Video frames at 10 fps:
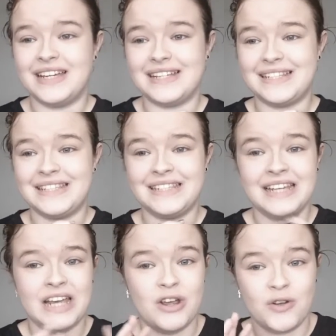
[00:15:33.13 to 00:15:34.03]

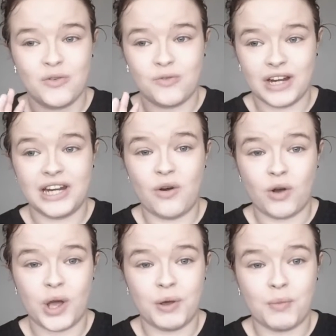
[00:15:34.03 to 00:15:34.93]
it's really
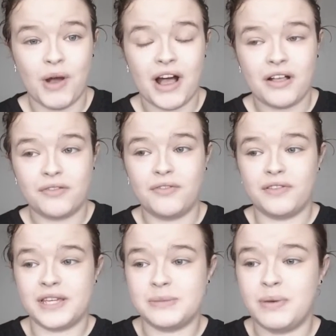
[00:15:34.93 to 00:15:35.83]
not going well
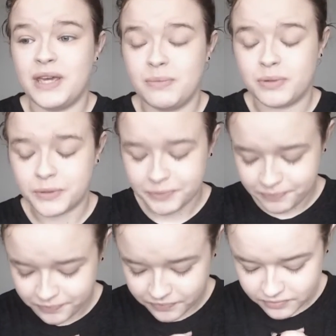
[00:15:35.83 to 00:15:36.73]
for these people.
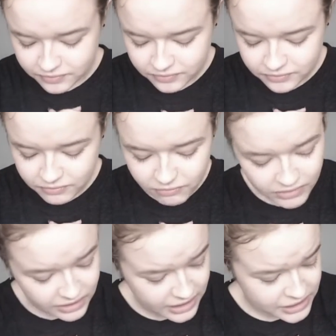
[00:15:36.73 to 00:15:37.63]

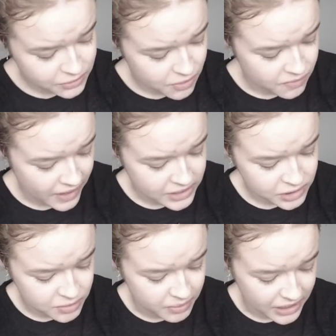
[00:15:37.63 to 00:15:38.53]
They sort of
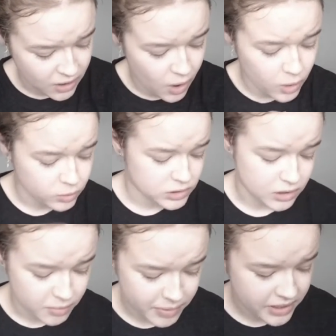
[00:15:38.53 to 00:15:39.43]
end up like holed
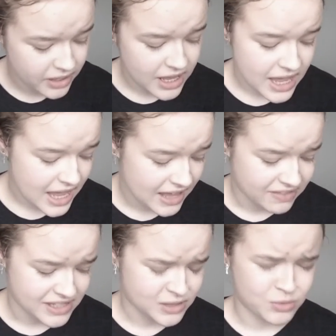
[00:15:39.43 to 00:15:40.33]
up
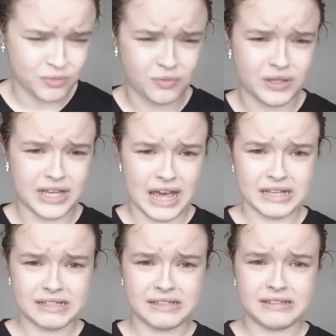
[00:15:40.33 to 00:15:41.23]
in this sort of
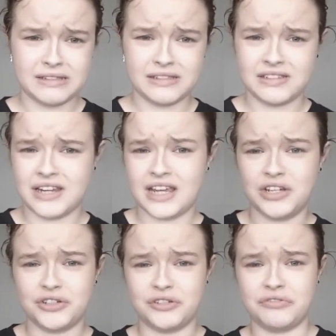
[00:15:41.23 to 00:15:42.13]
gas
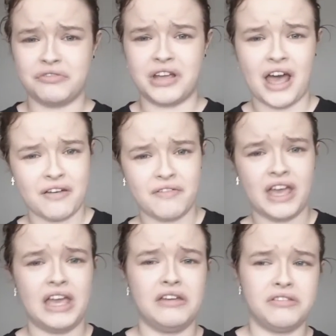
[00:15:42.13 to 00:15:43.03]
station
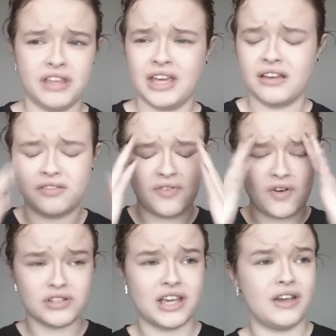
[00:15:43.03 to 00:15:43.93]
cafe thing, as
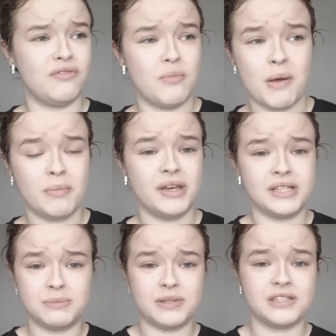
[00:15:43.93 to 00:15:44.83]
far as I can remember.
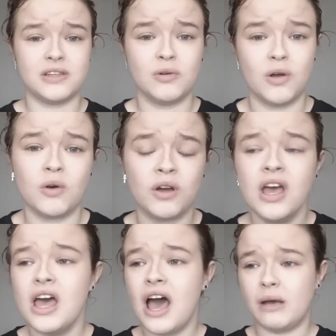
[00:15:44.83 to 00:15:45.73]
It's been so long,
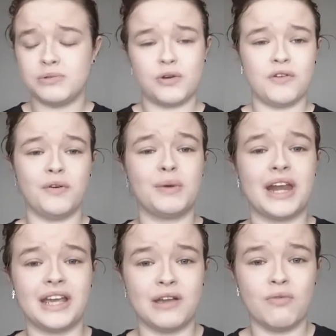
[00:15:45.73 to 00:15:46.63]
I'm sorry if I'm
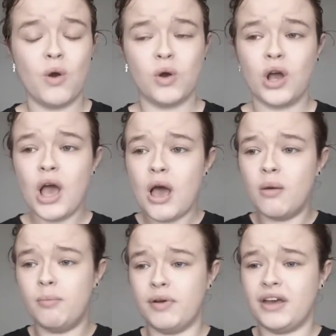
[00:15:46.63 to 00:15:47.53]
getting it wrong,
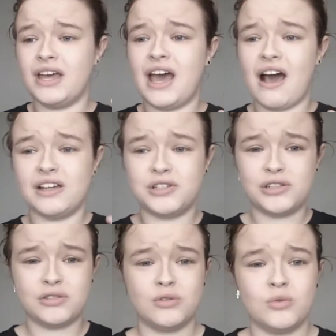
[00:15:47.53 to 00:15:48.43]
but I
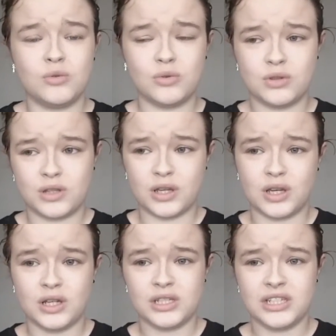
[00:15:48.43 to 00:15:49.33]
just thought
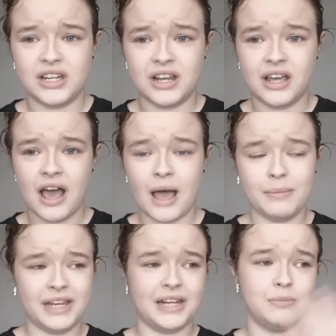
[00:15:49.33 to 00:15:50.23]
that, I
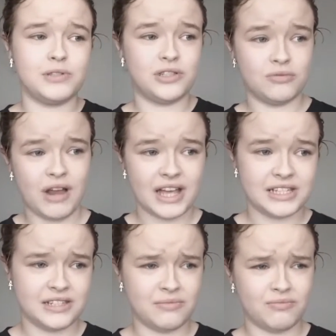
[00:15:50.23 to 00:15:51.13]
mean, it was
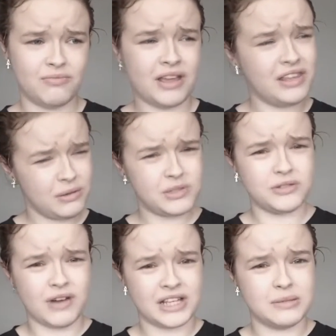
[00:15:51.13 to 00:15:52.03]
directed, and I think it was
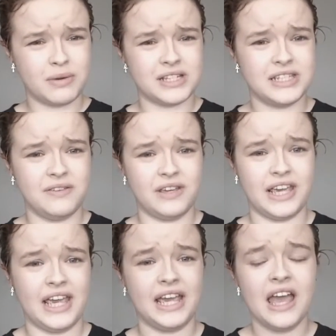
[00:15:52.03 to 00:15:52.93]
directed by Stephen
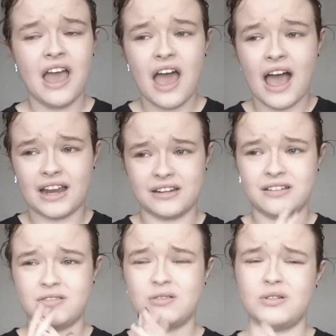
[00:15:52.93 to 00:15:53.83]
King,
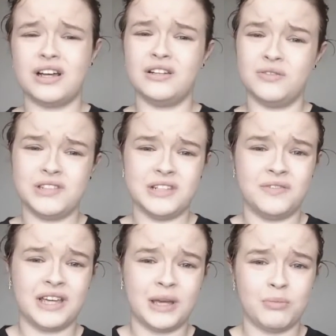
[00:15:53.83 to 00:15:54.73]
and I love
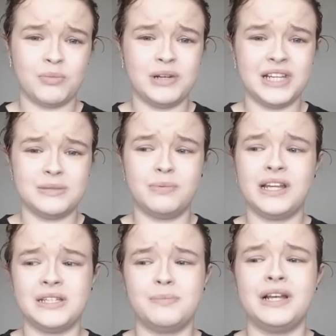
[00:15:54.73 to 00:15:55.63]
Stephen King, but please,
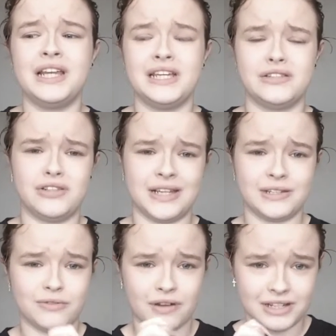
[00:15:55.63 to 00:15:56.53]
please, please
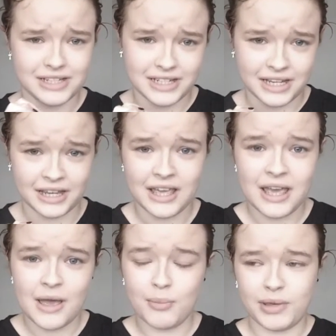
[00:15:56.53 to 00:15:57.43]
stick to writing,
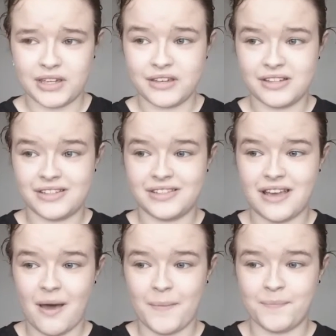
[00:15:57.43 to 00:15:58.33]
because
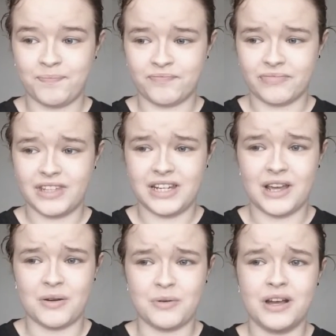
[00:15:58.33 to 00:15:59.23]
you
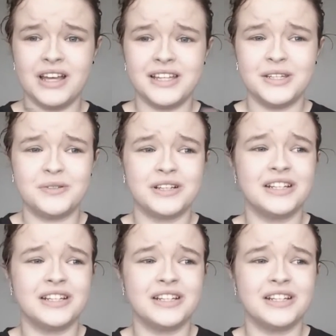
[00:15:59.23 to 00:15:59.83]
know, you